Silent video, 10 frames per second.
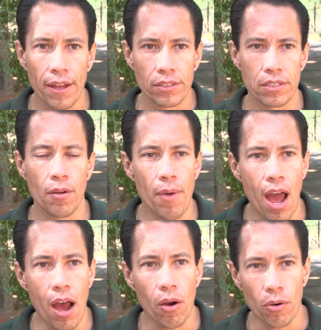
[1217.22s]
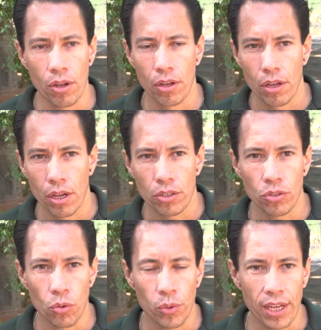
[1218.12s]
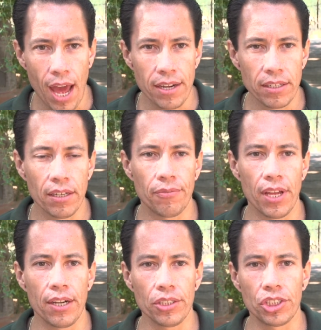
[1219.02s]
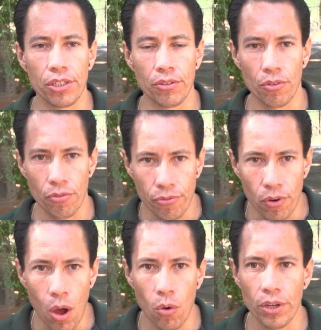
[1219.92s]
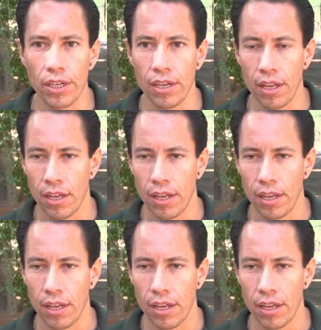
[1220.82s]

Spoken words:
Somehow, we got enough energy flowing